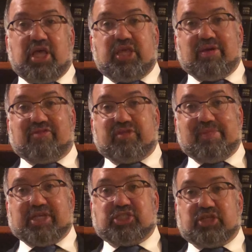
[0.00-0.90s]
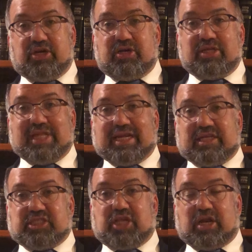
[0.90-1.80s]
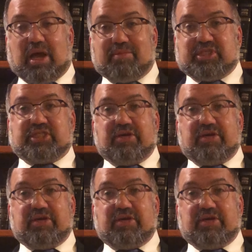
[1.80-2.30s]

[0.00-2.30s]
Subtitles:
you have to make sure that it's not chametz.